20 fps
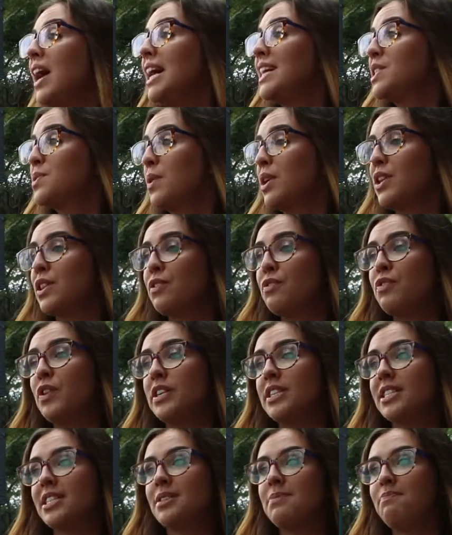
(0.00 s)
first one at the
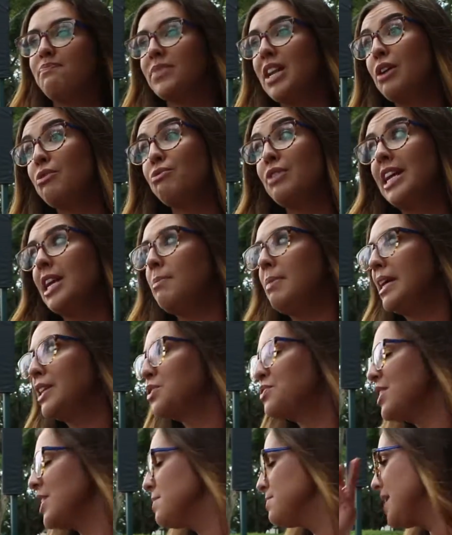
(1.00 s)
front. A really
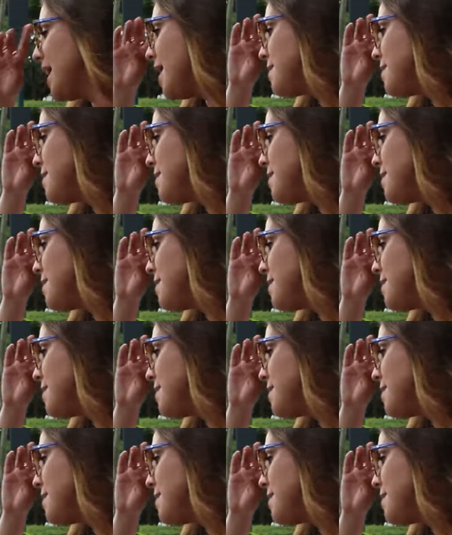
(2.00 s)
big tree up